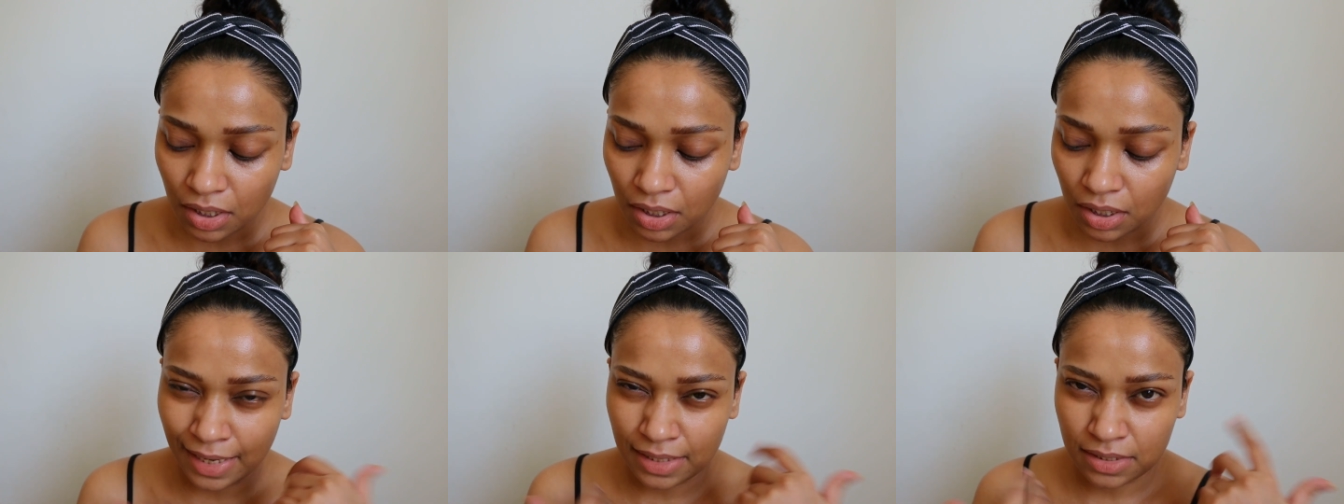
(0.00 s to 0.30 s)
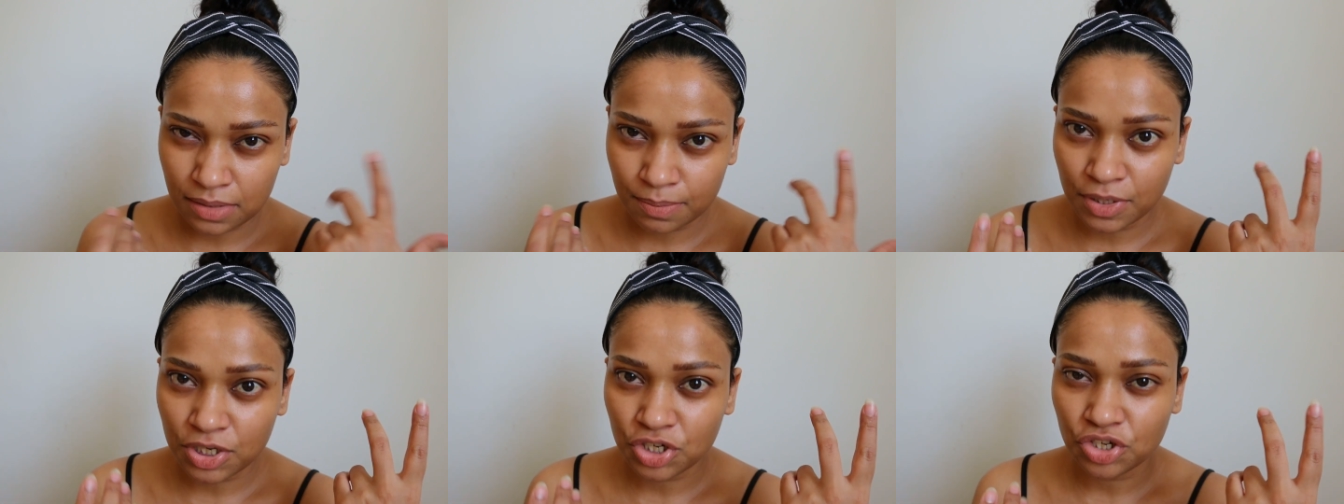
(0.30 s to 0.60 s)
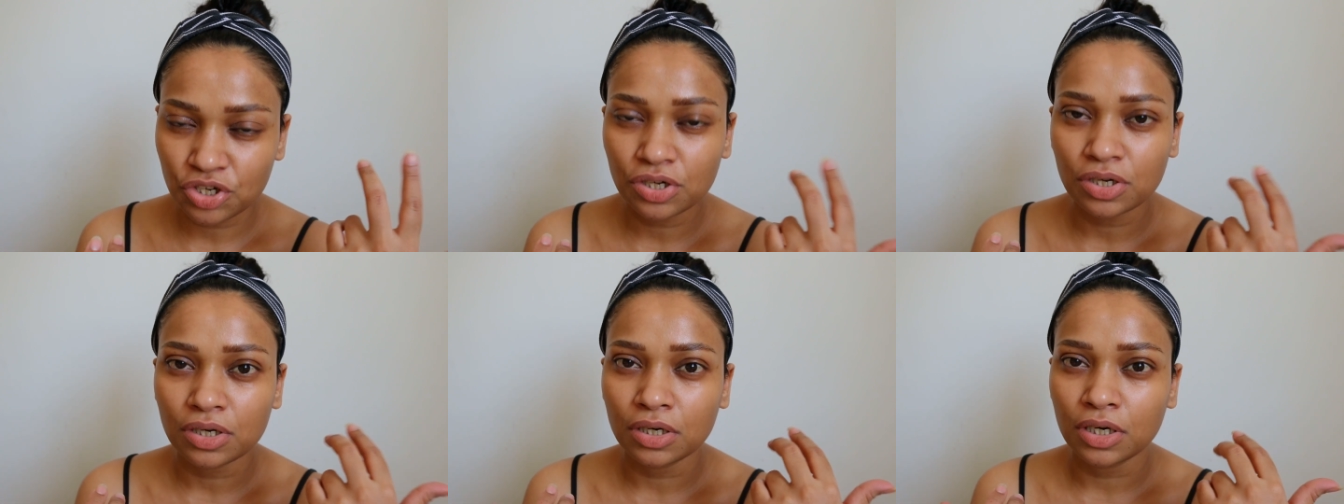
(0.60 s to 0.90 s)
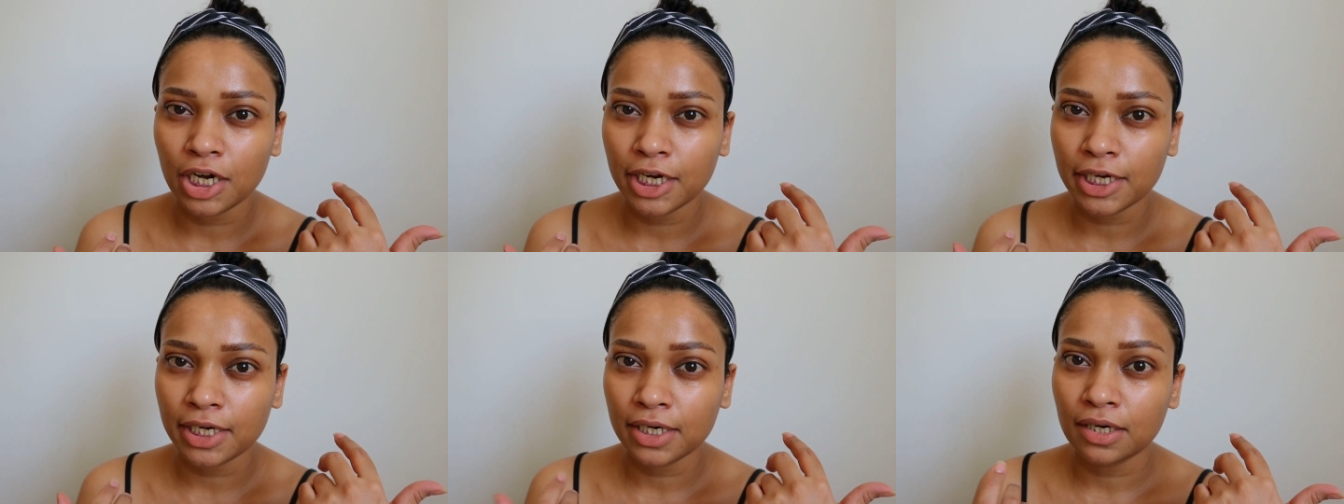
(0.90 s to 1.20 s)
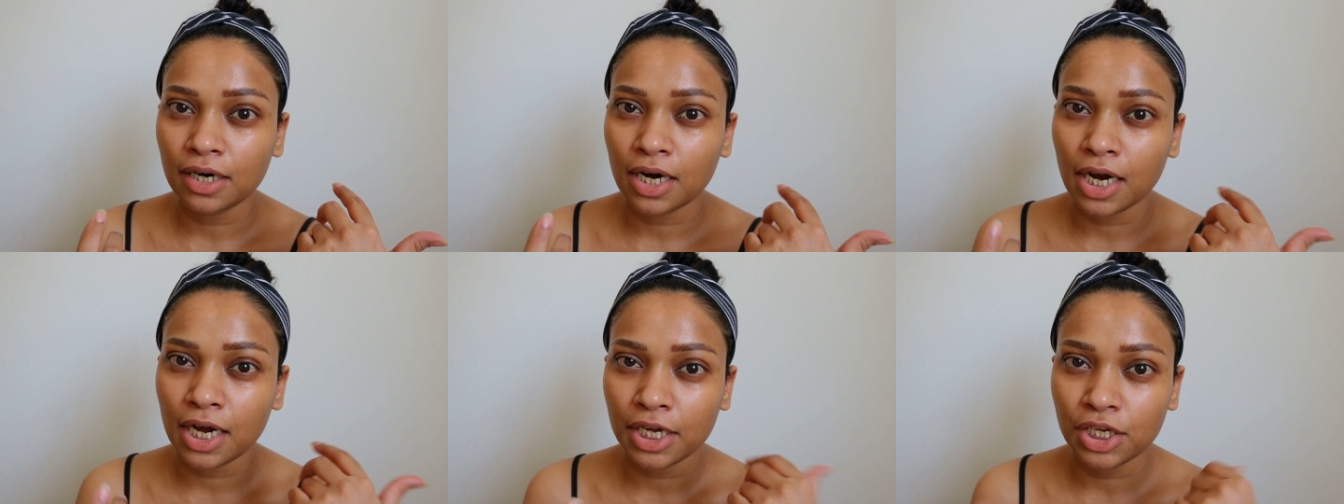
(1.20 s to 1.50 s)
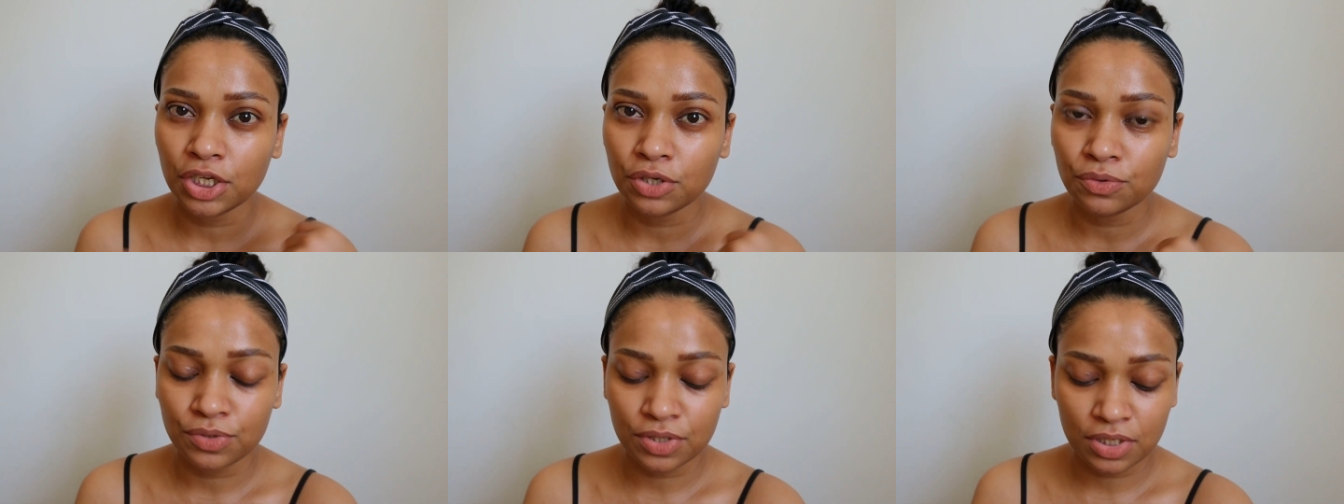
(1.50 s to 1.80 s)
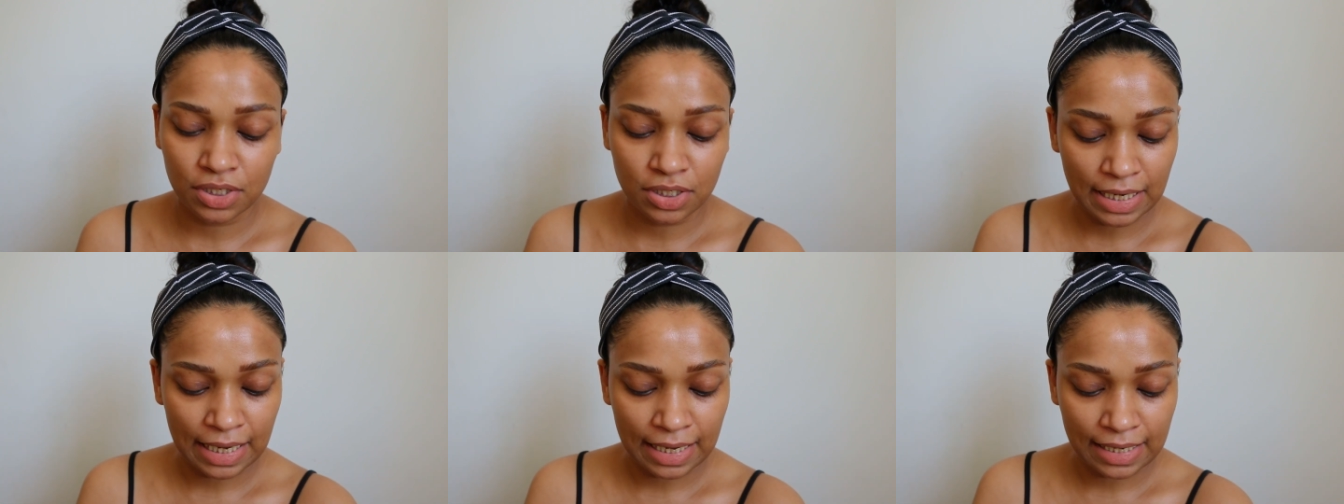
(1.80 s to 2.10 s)
As mentioned earlier, I use
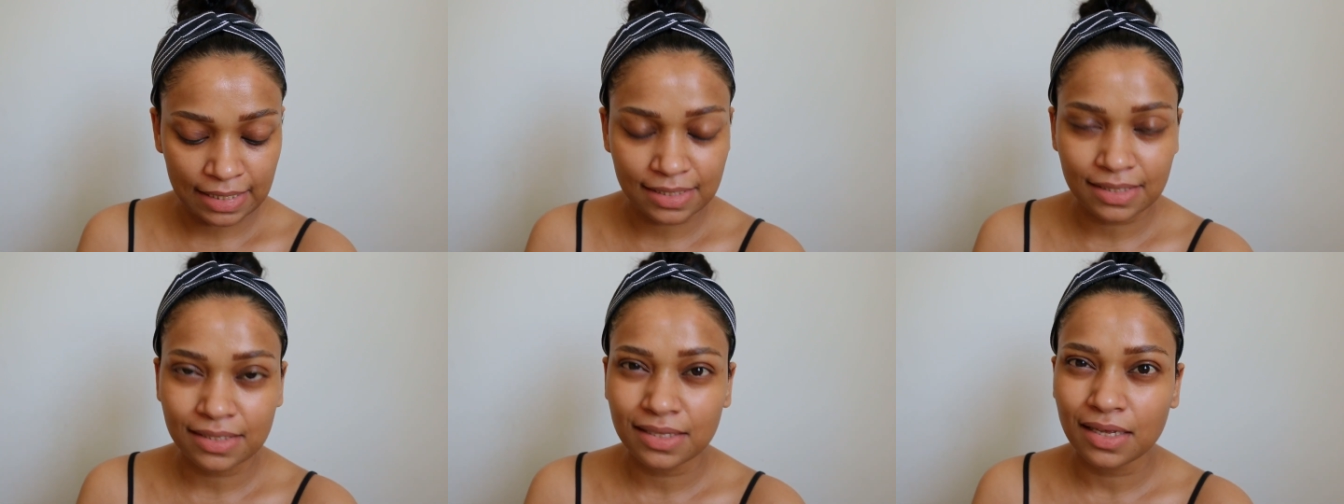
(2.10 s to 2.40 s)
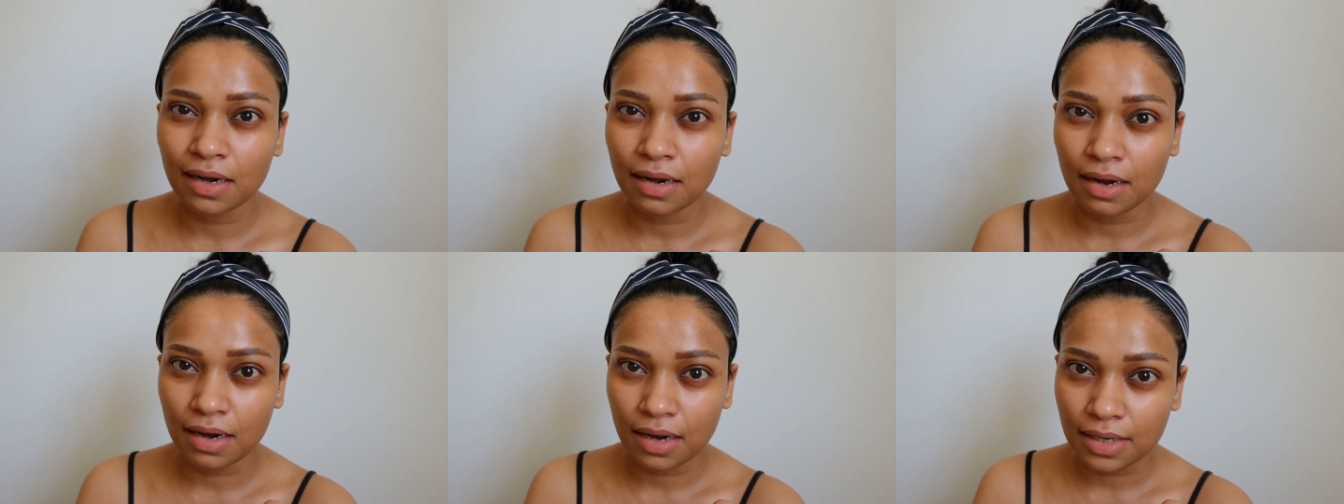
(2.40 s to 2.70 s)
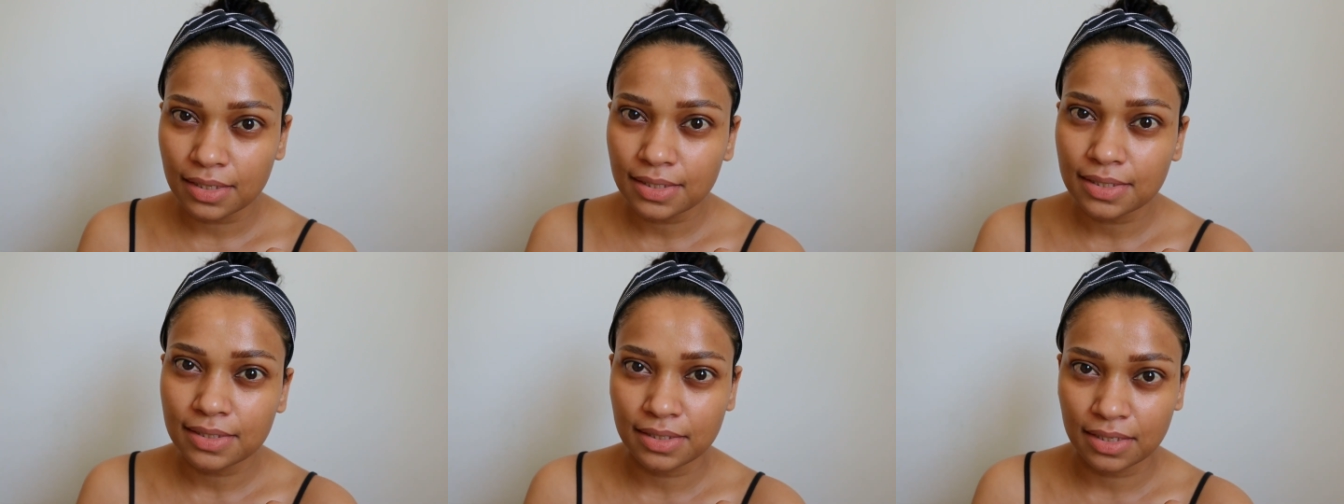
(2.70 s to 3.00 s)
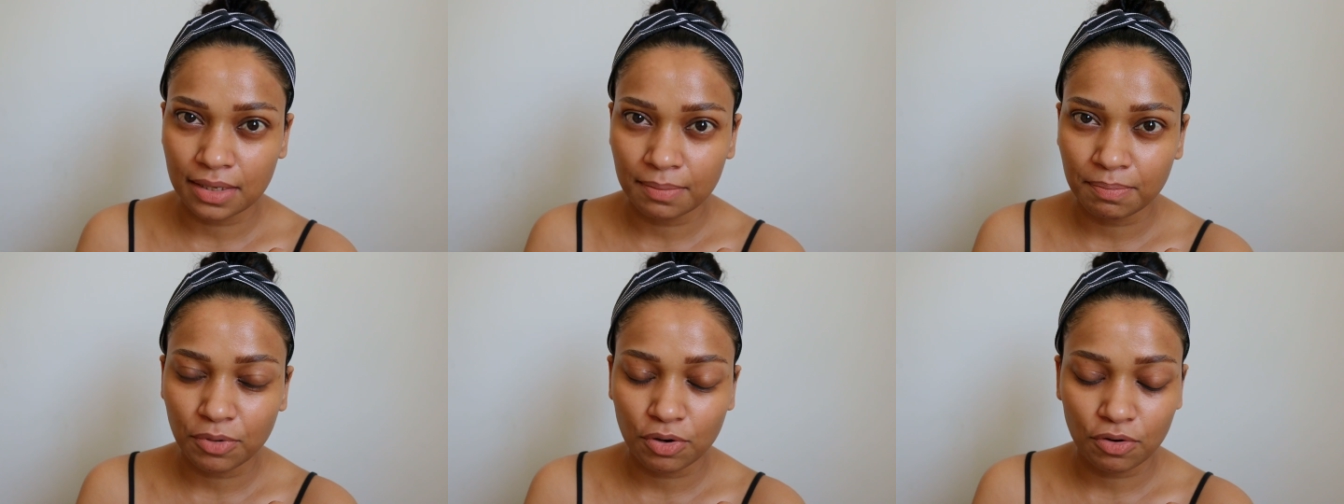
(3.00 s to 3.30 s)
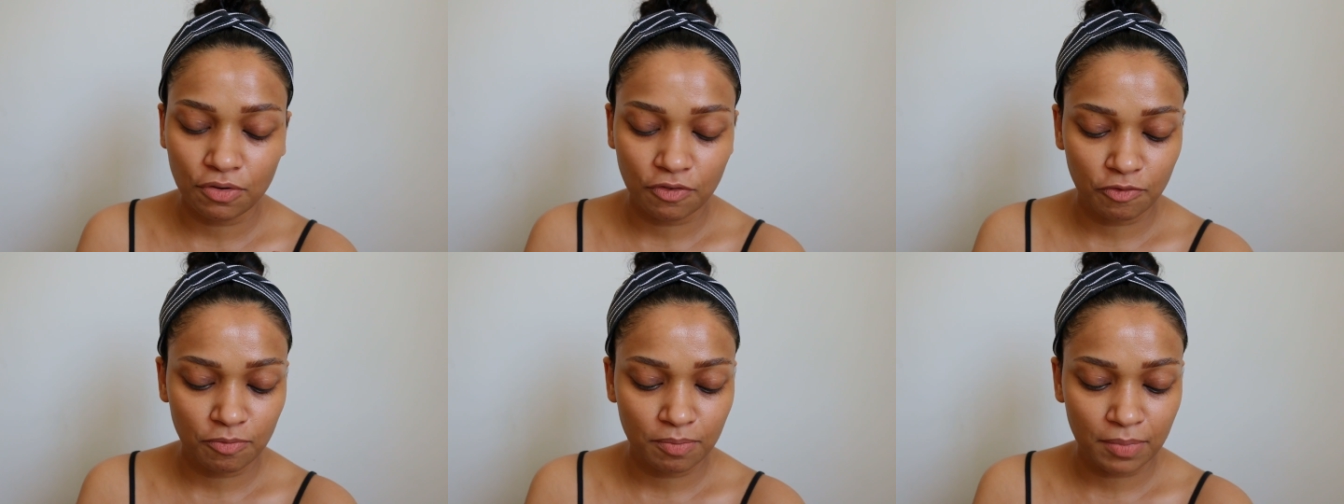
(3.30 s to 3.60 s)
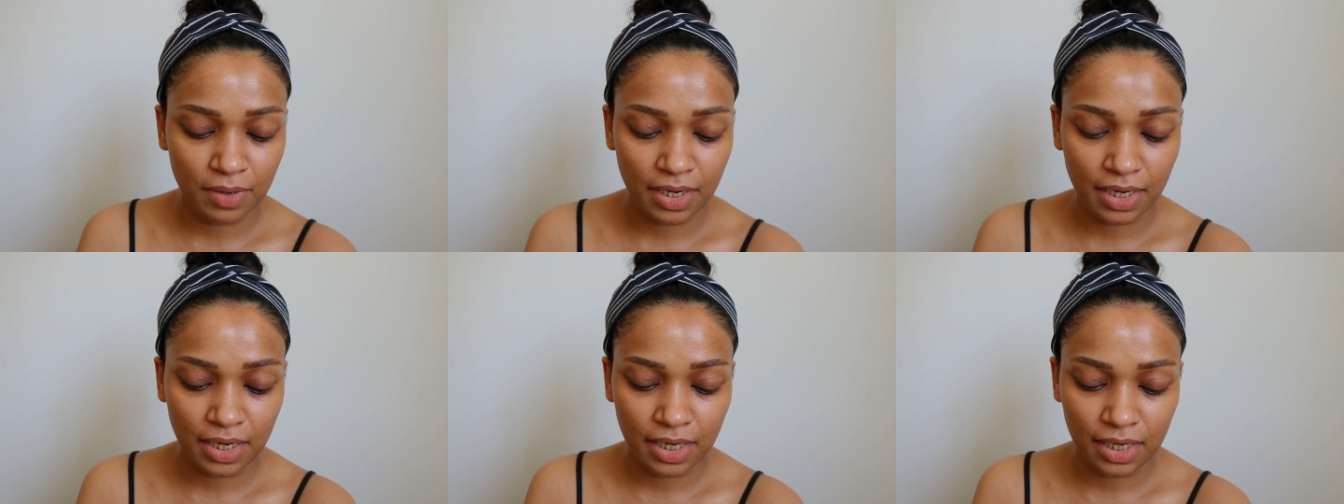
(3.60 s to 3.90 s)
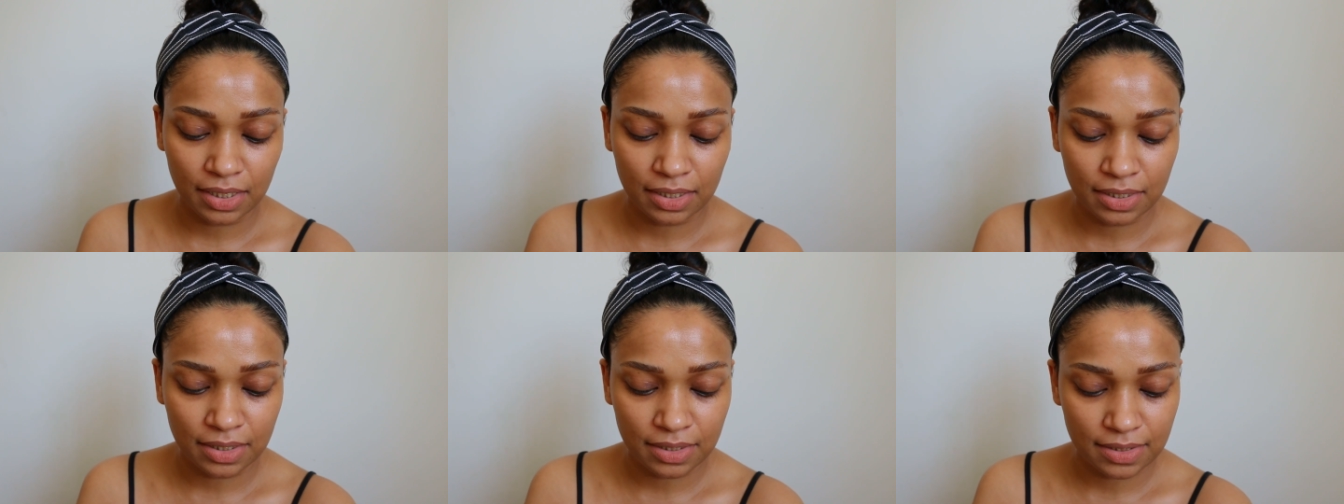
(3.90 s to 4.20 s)
it as the last step of my
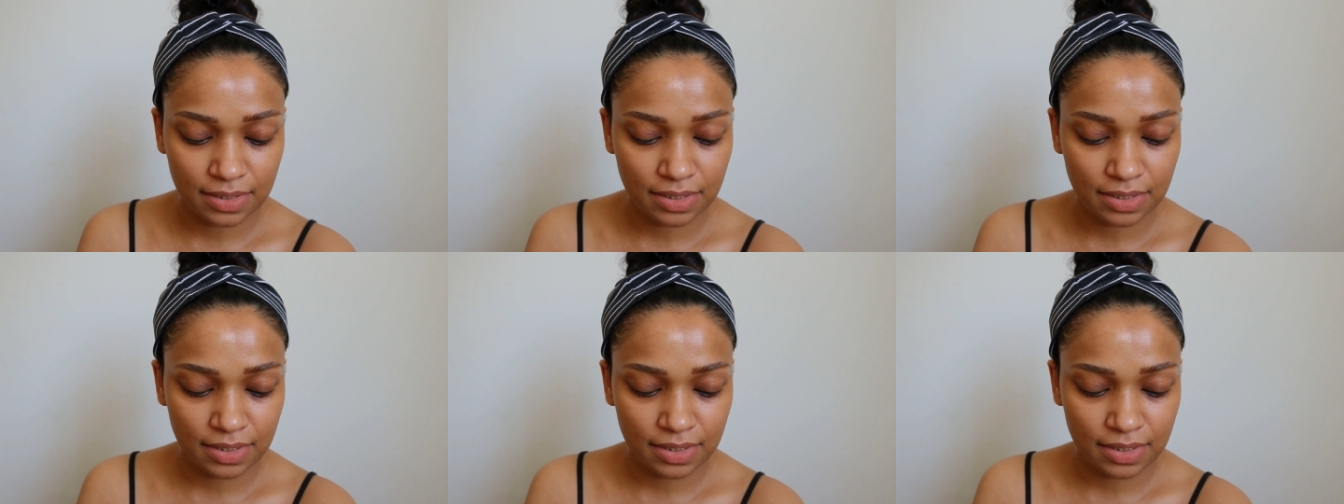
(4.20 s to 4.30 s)
uh,